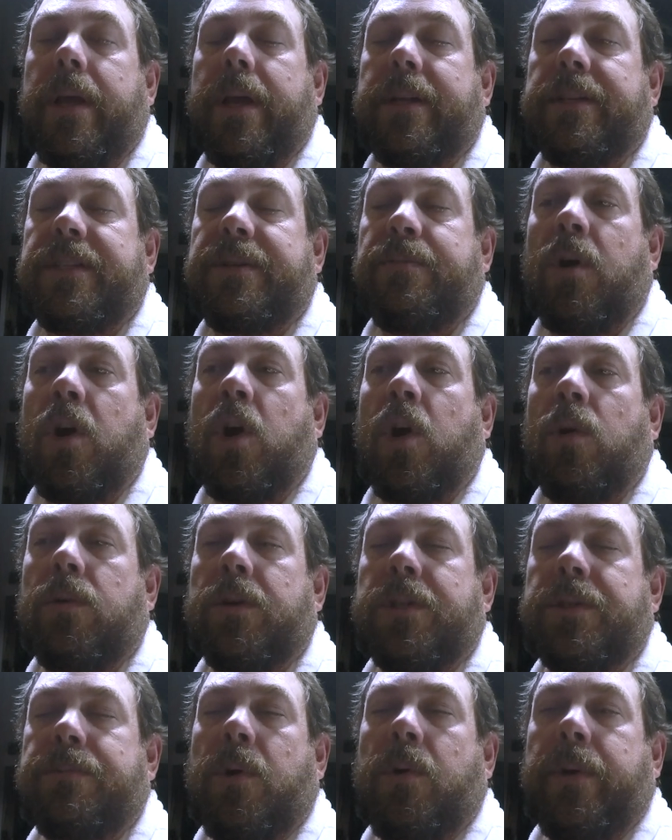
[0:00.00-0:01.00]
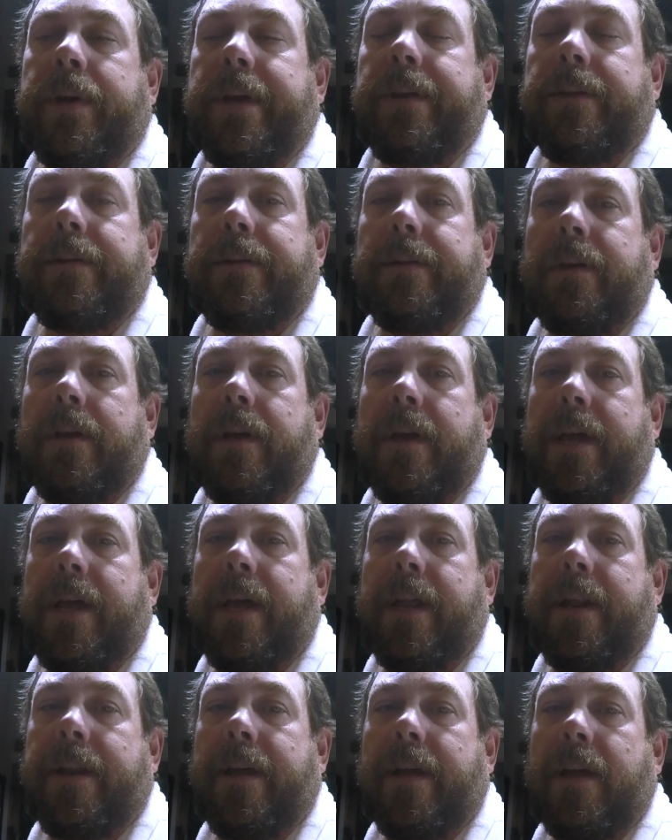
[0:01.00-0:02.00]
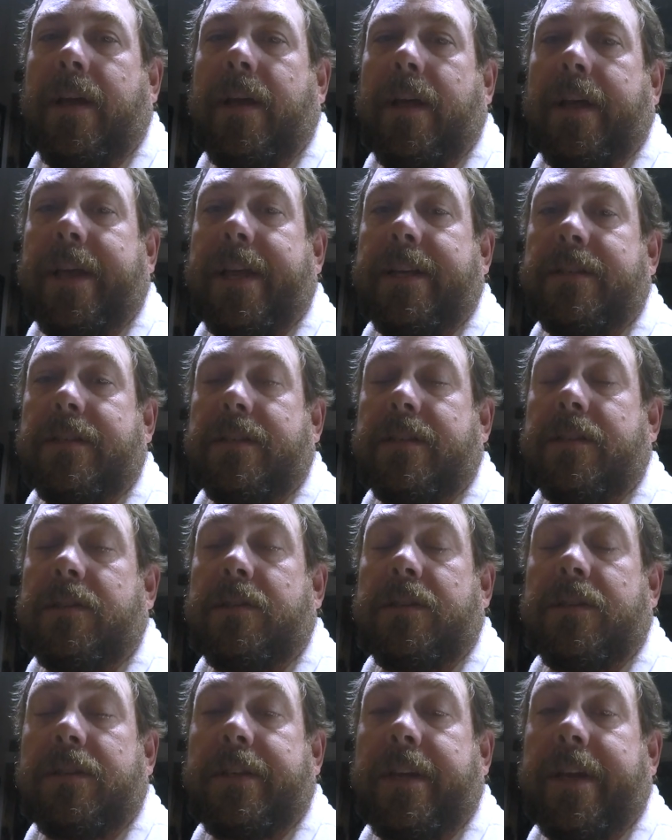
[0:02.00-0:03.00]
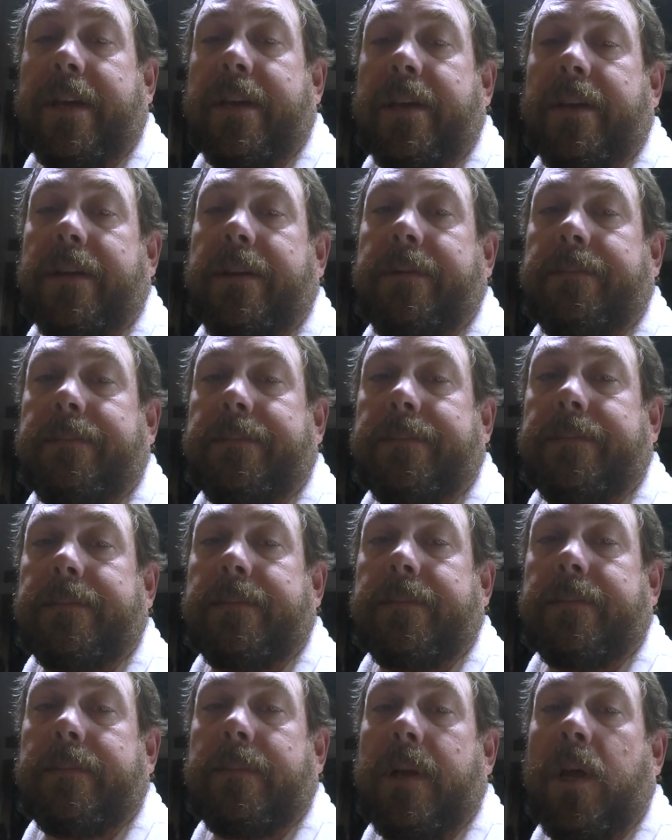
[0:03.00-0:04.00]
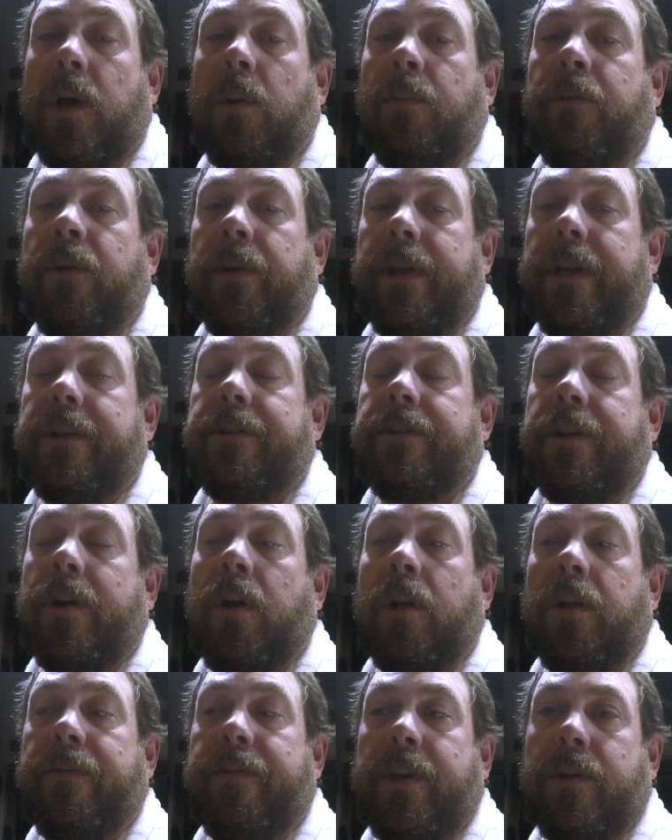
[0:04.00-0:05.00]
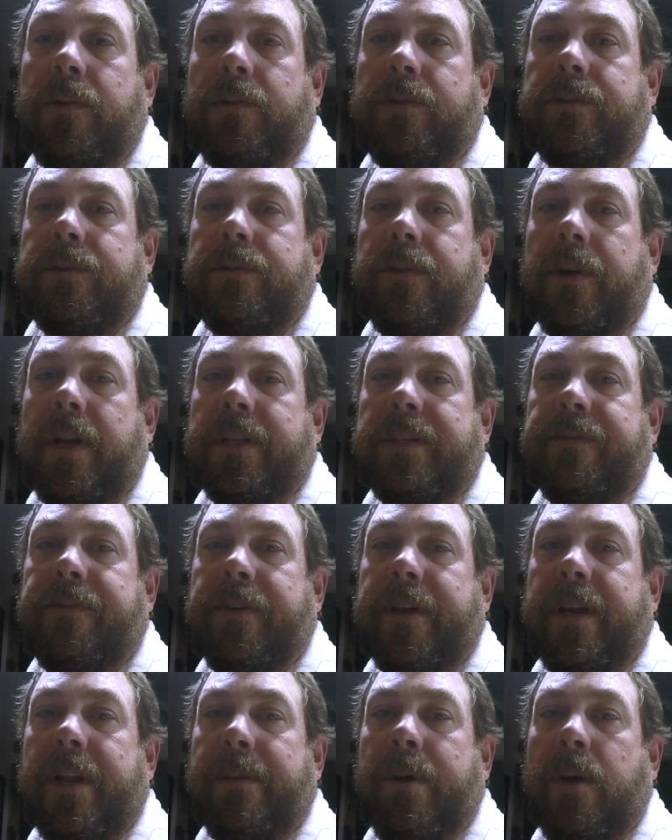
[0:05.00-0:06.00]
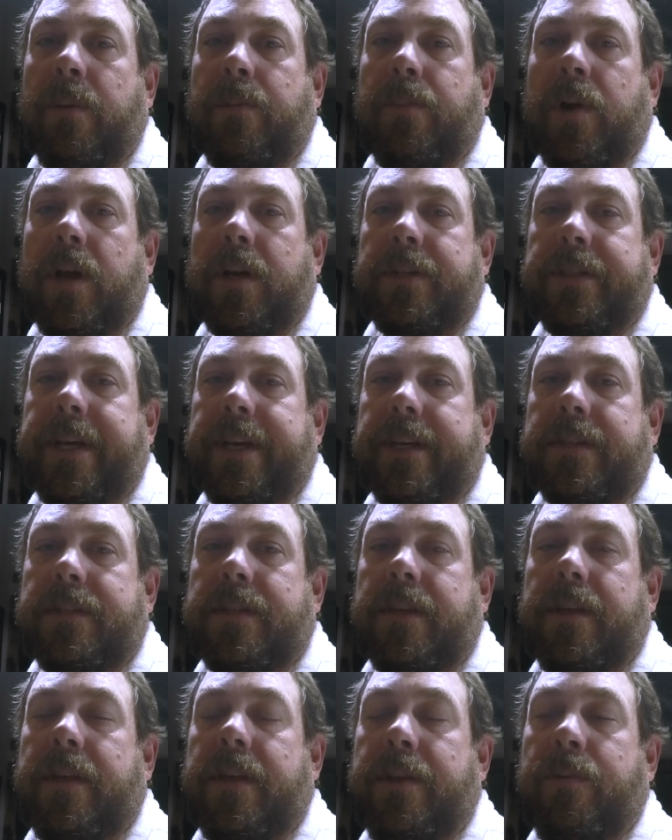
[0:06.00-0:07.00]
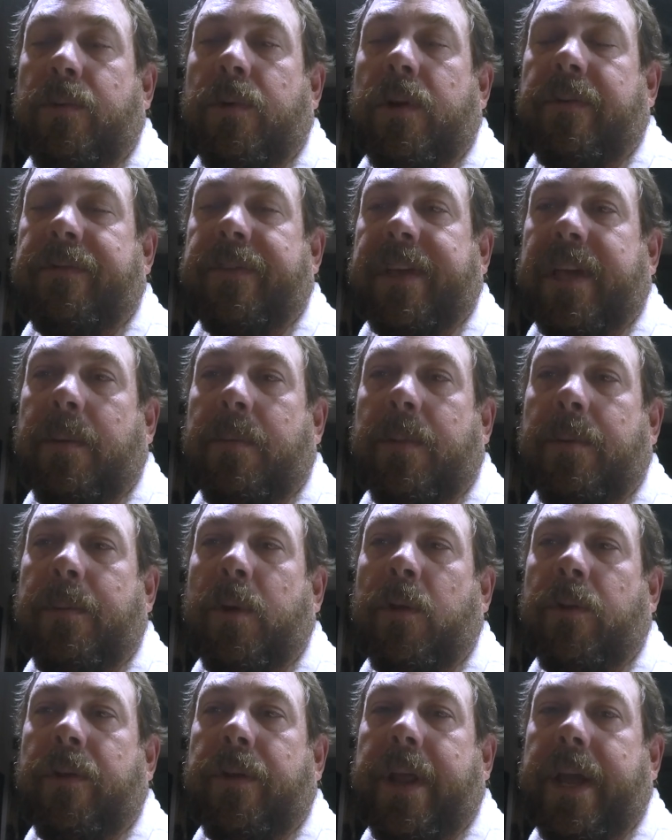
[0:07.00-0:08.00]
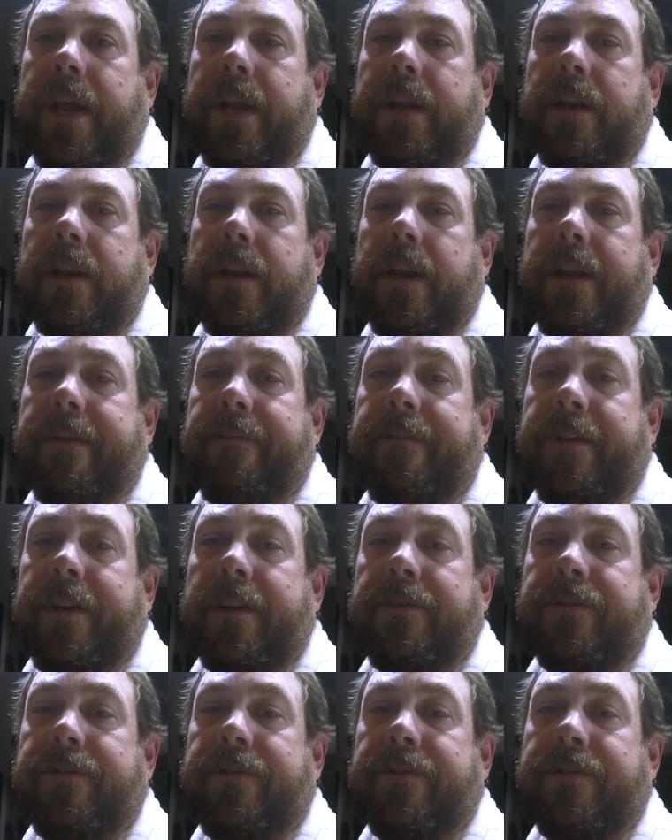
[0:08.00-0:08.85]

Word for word: and tomorrow we'll smoke it and uh, I guess this is just like a Helpful hint to all of you, try not to forget about projects, then you won't have to get up in the middle of the night and finish